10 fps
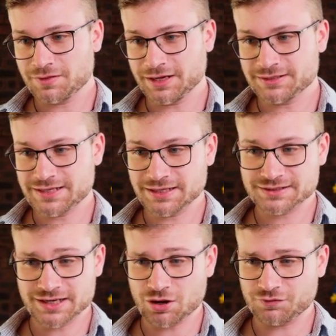The
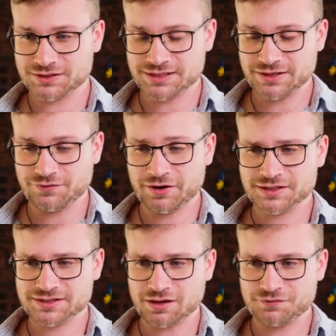intensity, obviously,
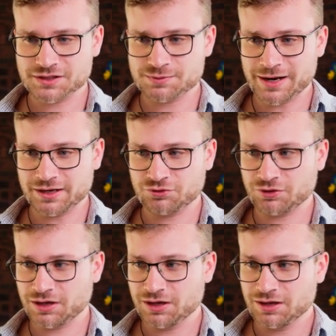very
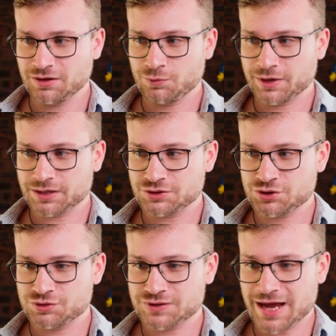self-explanatory. We can
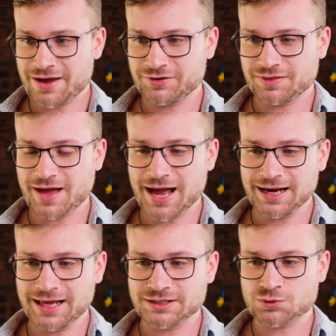choose to have it in the
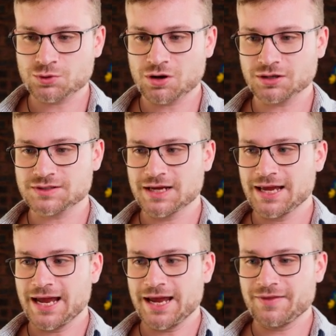highlights or not.
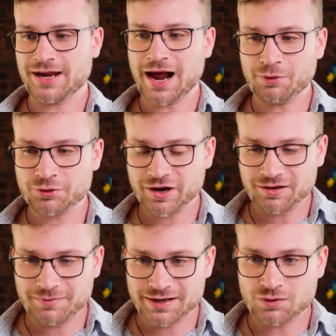And then I would
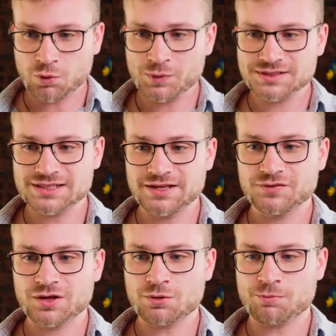recommend always
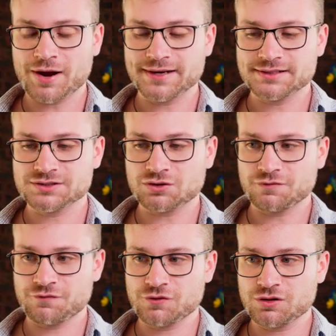leaving your brightness
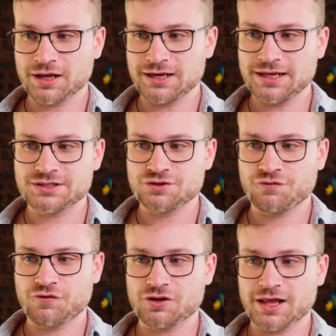on full unless you
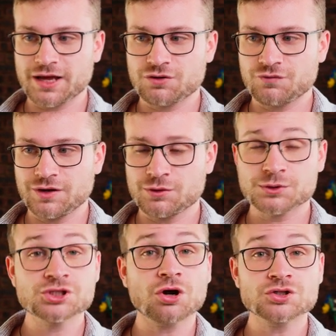feel like your video
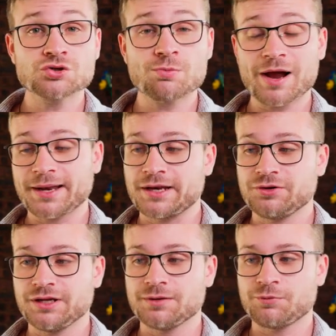was shot too bright and
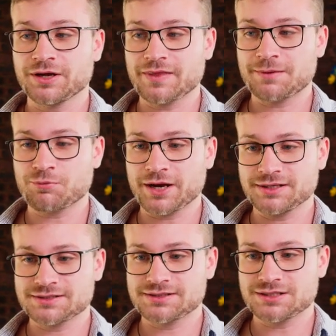you need to bring that
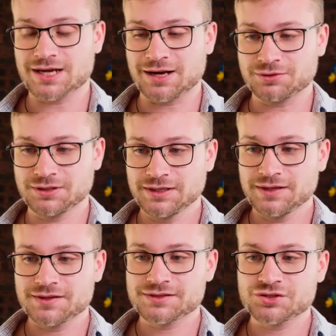brightness down.
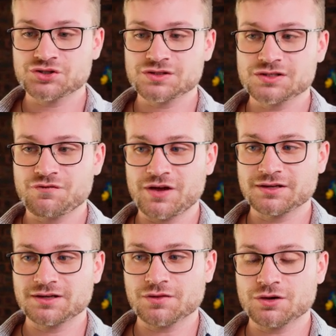This is just
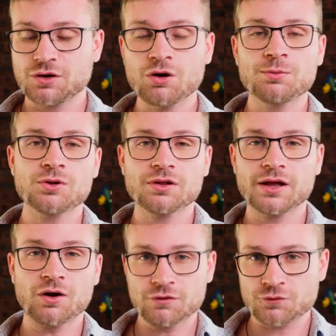affecting the global
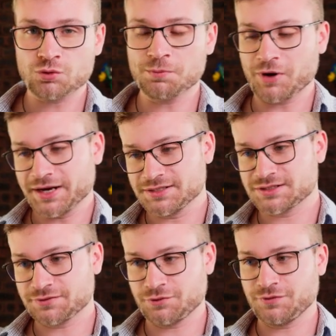overall
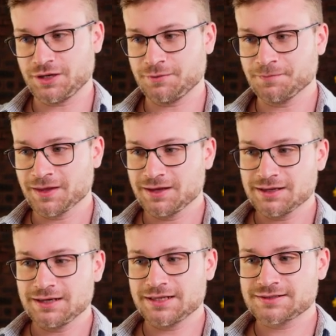brightness of your video.
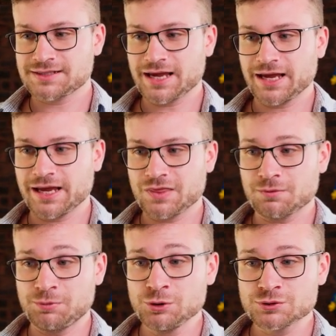Let's say
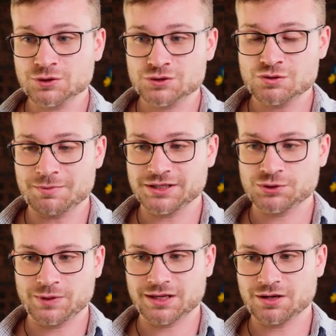the blues are too
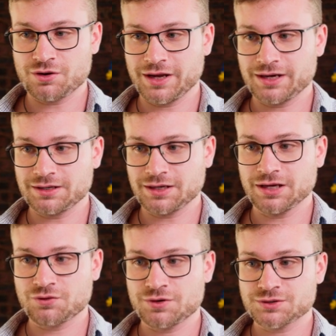much. We can go ahead and
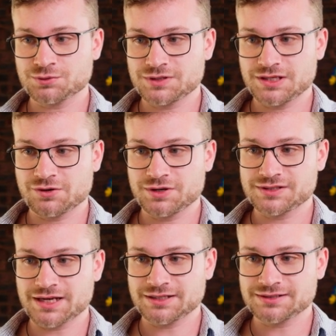increase or
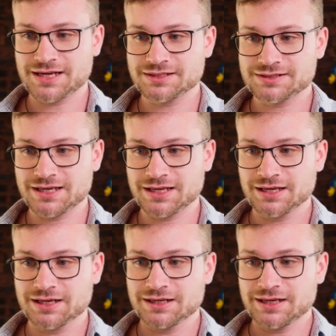decrease that intensity.